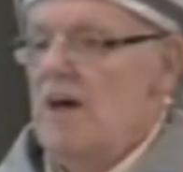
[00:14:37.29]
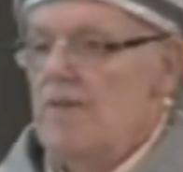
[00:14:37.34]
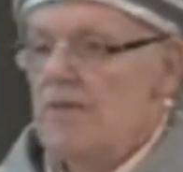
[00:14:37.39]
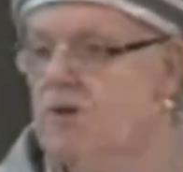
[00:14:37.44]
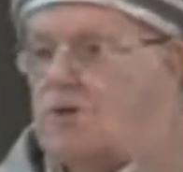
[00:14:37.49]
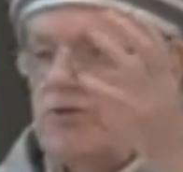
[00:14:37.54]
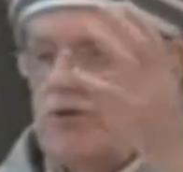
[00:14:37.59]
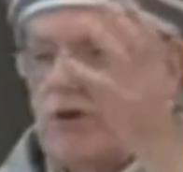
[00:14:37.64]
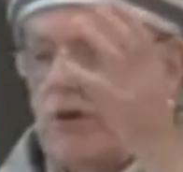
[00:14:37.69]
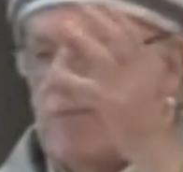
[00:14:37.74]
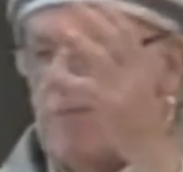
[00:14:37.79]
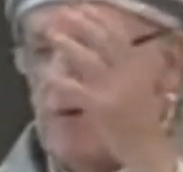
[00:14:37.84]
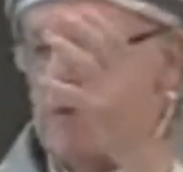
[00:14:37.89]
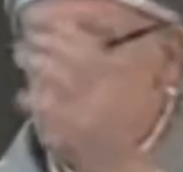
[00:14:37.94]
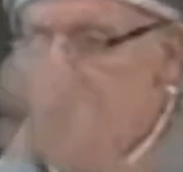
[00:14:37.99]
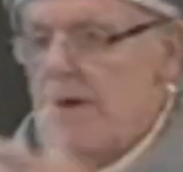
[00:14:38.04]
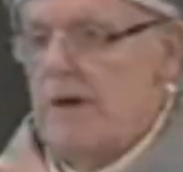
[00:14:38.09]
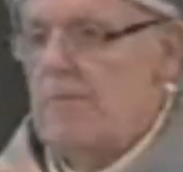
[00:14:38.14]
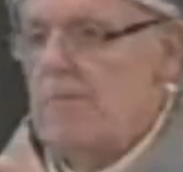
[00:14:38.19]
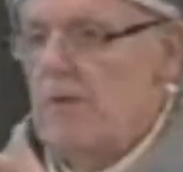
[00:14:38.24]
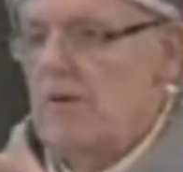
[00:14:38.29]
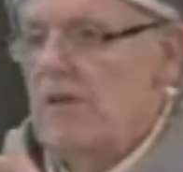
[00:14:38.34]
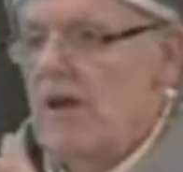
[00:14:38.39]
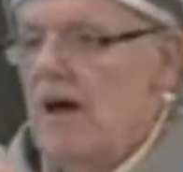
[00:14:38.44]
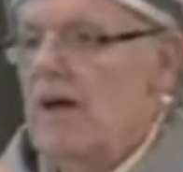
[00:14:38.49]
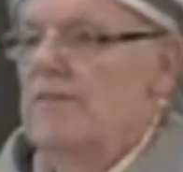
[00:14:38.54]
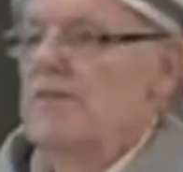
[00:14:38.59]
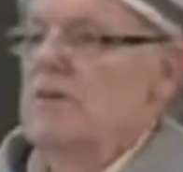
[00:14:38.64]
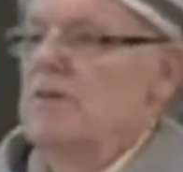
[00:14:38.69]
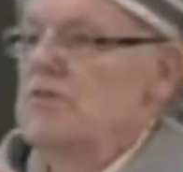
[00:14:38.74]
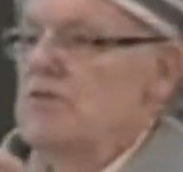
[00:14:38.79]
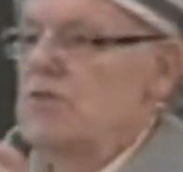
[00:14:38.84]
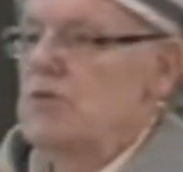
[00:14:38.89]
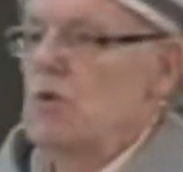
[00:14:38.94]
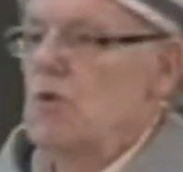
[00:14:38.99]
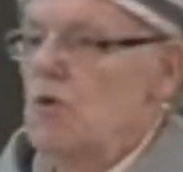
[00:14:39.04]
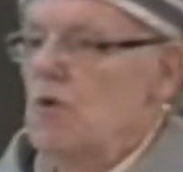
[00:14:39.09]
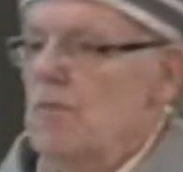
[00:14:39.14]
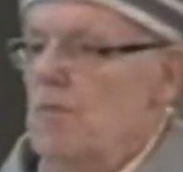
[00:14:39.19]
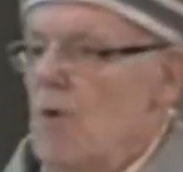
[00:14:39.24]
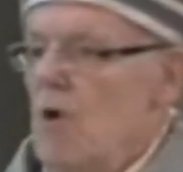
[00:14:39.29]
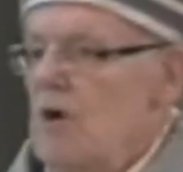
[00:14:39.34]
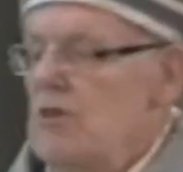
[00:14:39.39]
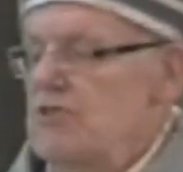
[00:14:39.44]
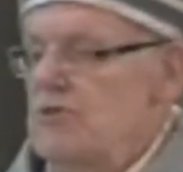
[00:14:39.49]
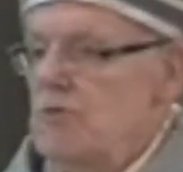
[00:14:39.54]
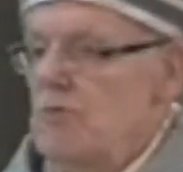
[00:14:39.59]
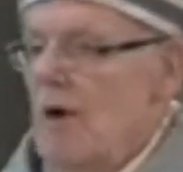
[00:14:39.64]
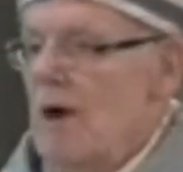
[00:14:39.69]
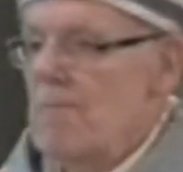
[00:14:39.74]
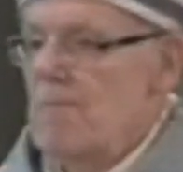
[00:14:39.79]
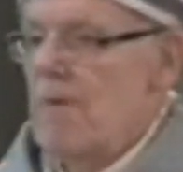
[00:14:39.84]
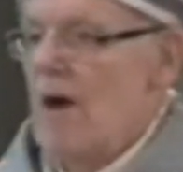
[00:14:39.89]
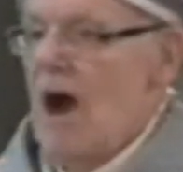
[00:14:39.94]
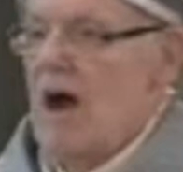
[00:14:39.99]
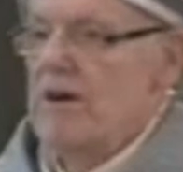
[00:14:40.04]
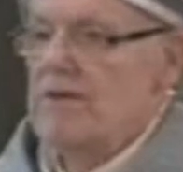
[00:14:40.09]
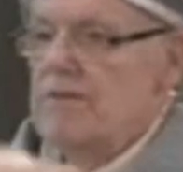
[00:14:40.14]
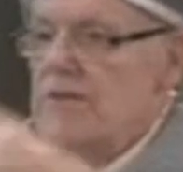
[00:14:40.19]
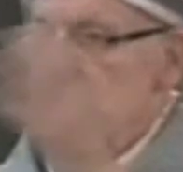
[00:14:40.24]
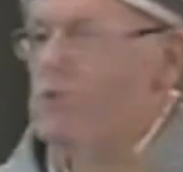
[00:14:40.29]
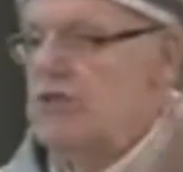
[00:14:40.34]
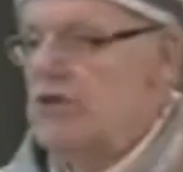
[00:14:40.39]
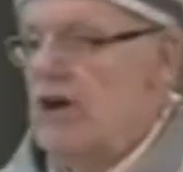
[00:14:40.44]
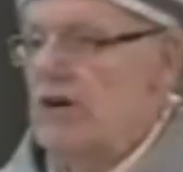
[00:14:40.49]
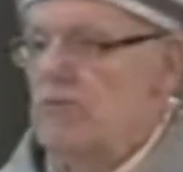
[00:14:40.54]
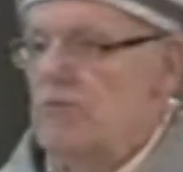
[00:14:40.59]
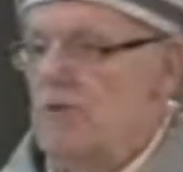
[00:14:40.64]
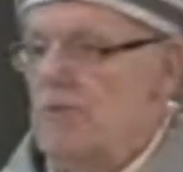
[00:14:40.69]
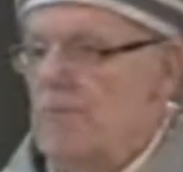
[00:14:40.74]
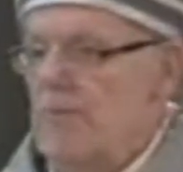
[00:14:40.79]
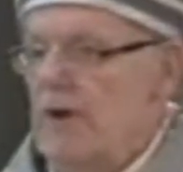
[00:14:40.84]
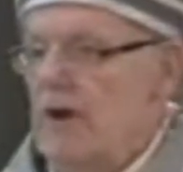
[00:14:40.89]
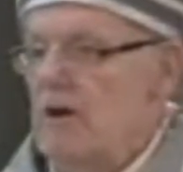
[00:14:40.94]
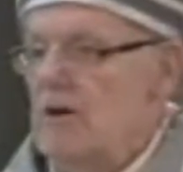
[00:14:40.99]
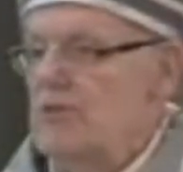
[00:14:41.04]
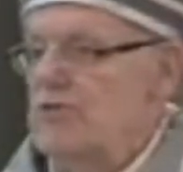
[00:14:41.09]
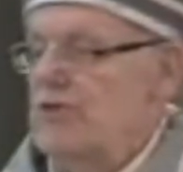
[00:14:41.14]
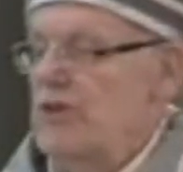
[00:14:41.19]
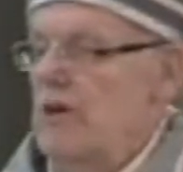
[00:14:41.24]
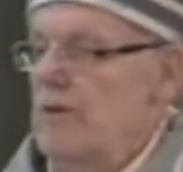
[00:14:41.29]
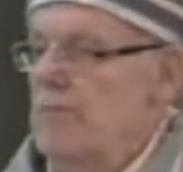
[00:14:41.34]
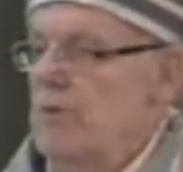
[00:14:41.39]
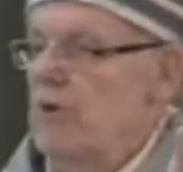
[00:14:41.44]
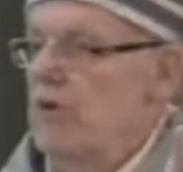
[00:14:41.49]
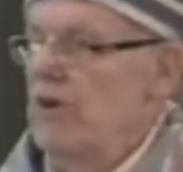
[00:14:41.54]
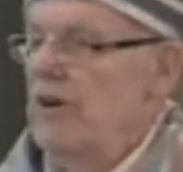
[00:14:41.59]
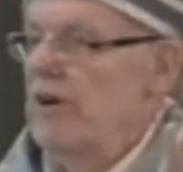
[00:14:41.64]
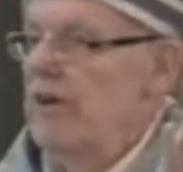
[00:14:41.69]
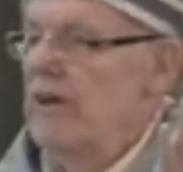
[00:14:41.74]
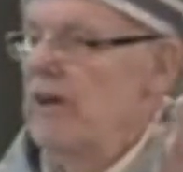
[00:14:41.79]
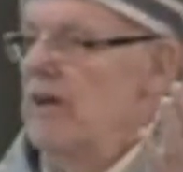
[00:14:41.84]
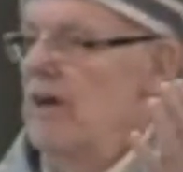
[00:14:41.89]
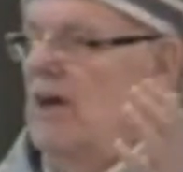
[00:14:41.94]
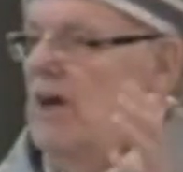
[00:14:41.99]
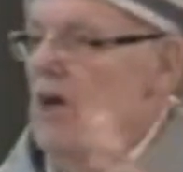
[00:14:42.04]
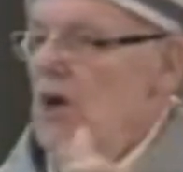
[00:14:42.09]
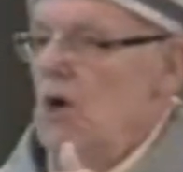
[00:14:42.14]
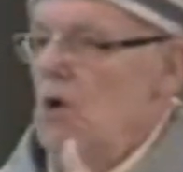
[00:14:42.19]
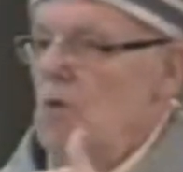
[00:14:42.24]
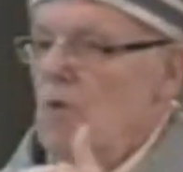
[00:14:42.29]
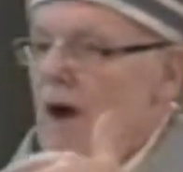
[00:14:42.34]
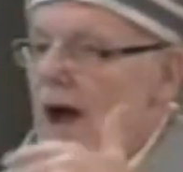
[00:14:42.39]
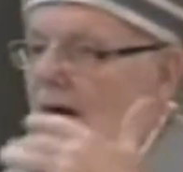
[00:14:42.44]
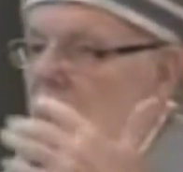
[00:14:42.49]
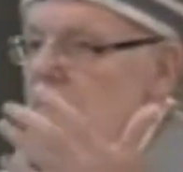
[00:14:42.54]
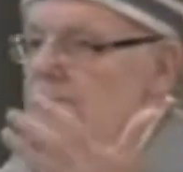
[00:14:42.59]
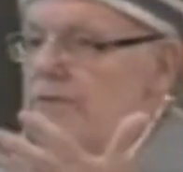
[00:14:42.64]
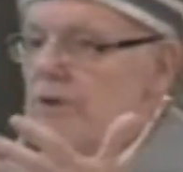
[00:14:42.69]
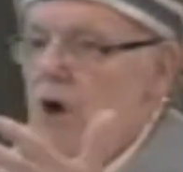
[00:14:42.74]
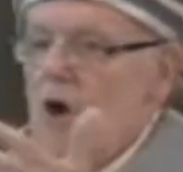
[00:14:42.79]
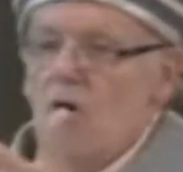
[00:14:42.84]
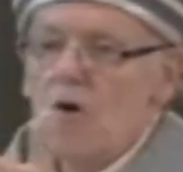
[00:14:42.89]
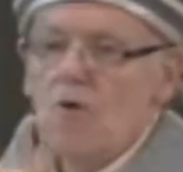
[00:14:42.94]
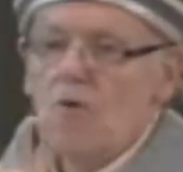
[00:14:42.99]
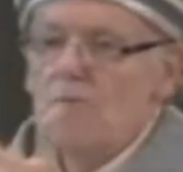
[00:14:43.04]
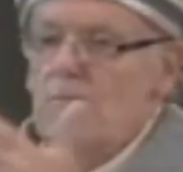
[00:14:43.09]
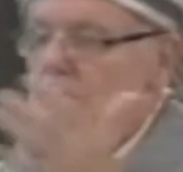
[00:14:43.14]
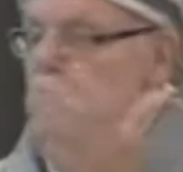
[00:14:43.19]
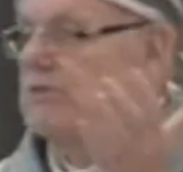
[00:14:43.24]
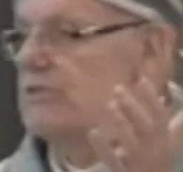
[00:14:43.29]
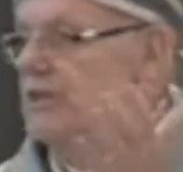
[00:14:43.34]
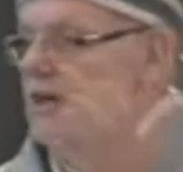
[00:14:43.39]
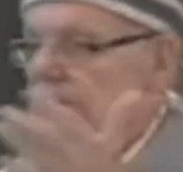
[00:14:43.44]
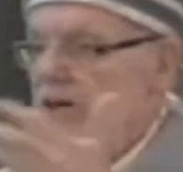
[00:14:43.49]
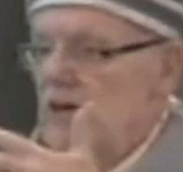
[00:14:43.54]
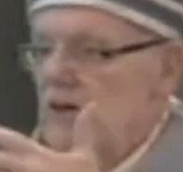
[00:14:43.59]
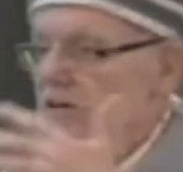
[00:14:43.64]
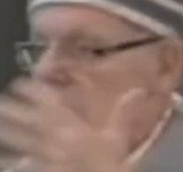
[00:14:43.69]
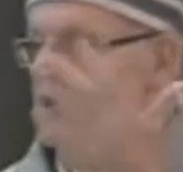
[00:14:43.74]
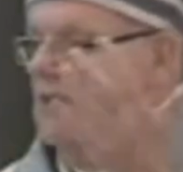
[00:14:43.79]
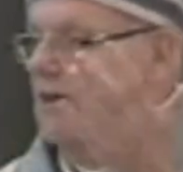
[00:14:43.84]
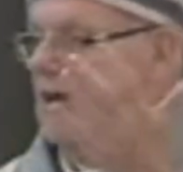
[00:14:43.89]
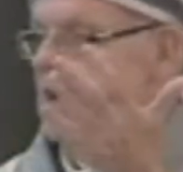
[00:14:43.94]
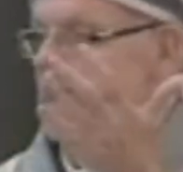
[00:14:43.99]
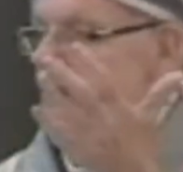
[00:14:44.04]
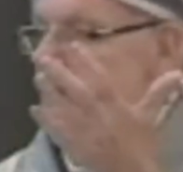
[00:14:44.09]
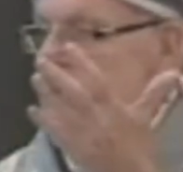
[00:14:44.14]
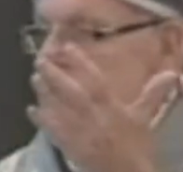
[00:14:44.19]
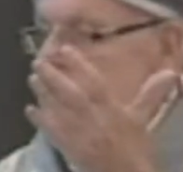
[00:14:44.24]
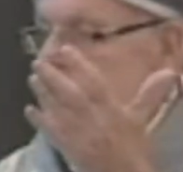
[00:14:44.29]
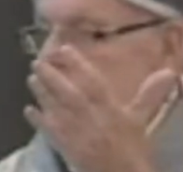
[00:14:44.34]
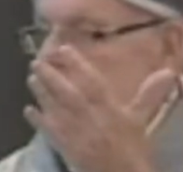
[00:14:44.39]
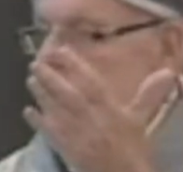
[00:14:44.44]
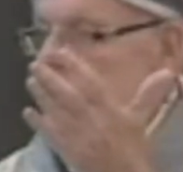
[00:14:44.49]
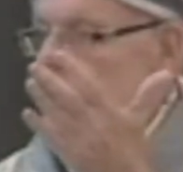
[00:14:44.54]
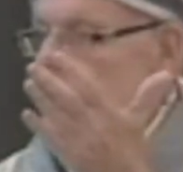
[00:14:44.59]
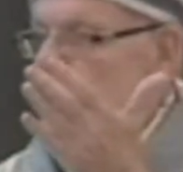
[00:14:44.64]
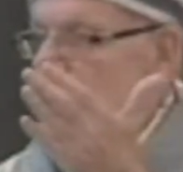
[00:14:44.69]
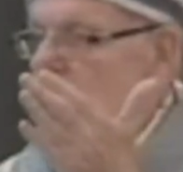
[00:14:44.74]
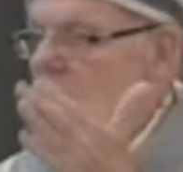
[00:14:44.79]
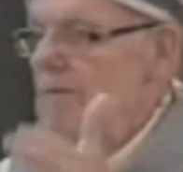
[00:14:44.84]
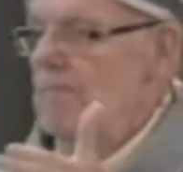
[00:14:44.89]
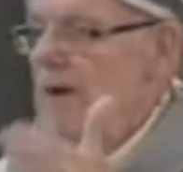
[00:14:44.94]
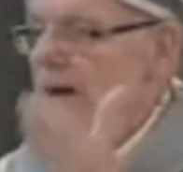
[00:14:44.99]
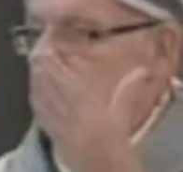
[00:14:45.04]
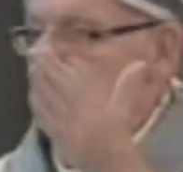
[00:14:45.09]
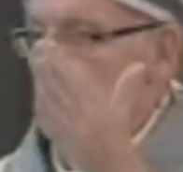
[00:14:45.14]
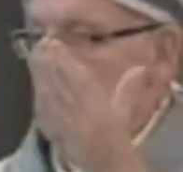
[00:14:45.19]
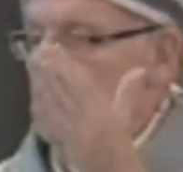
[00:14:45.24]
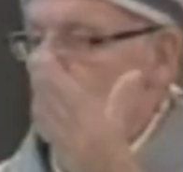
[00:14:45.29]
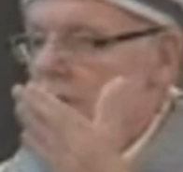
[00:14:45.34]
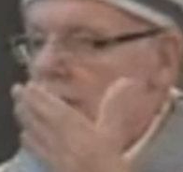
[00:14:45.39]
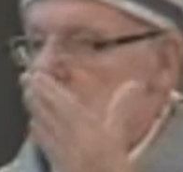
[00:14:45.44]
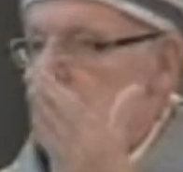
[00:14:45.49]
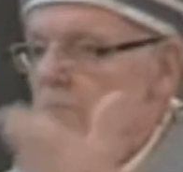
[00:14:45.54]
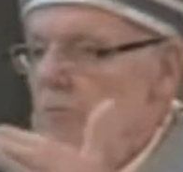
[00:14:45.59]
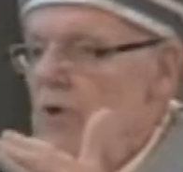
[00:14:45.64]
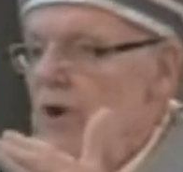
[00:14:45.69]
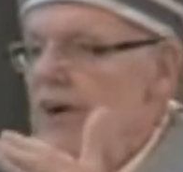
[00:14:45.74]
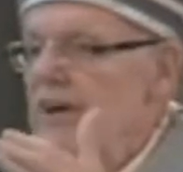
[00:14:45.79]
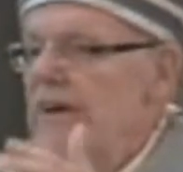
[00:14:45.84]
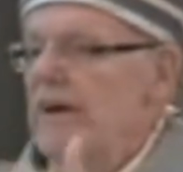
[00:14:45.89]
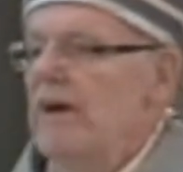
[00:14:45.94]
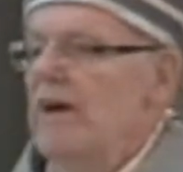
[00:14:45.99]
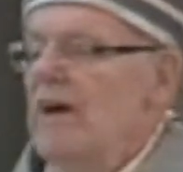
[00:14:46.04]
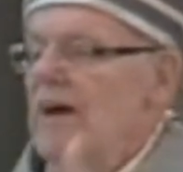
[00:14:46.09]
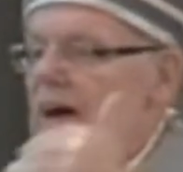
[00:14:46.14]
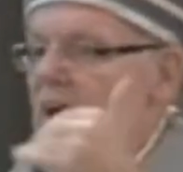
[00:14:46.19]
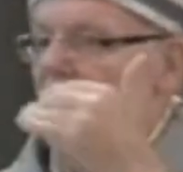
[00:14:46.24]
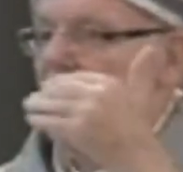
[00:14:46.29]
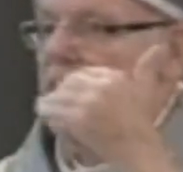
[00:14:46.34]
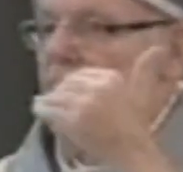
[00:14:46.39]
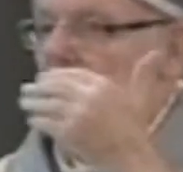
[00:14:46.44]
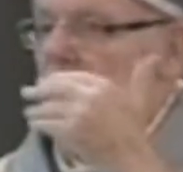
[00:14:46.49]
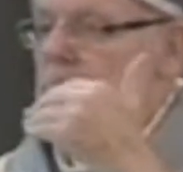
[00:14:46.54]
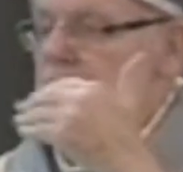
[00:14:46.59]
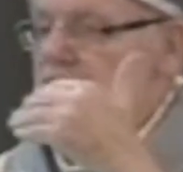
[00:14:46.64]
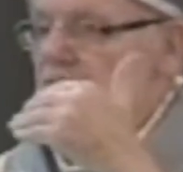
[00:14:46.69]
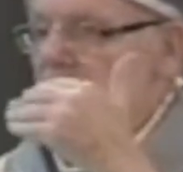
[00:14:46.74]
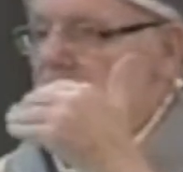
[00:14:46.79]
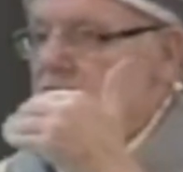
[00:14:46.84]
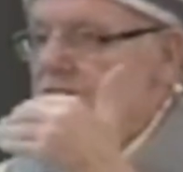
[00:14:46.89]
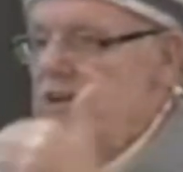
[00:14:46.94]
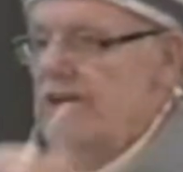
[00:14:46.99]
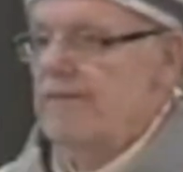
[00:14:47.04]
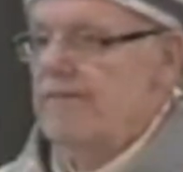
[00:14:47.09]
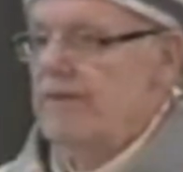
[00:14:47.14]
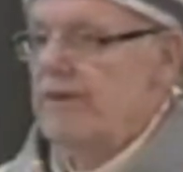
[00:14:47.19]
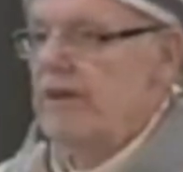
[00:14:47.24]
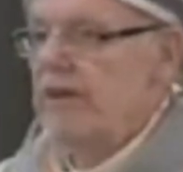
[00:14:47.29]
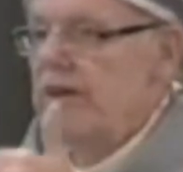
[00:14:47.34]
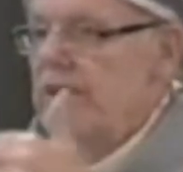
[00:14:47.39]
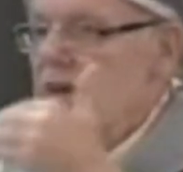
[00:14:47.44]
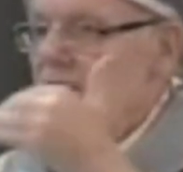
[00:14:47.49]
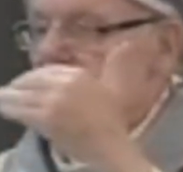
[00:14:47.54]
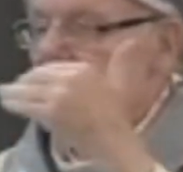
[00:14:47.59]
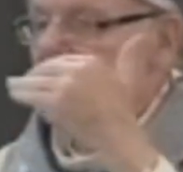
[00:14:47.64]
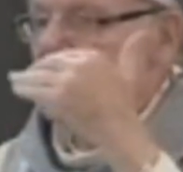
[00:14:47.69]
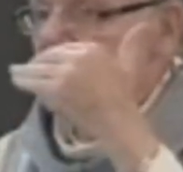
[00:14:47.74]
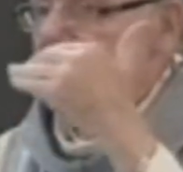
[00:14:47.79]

There should be people on the school boards who are part of the general parish community who have no particular connection at all, but who can bring an objectivity and a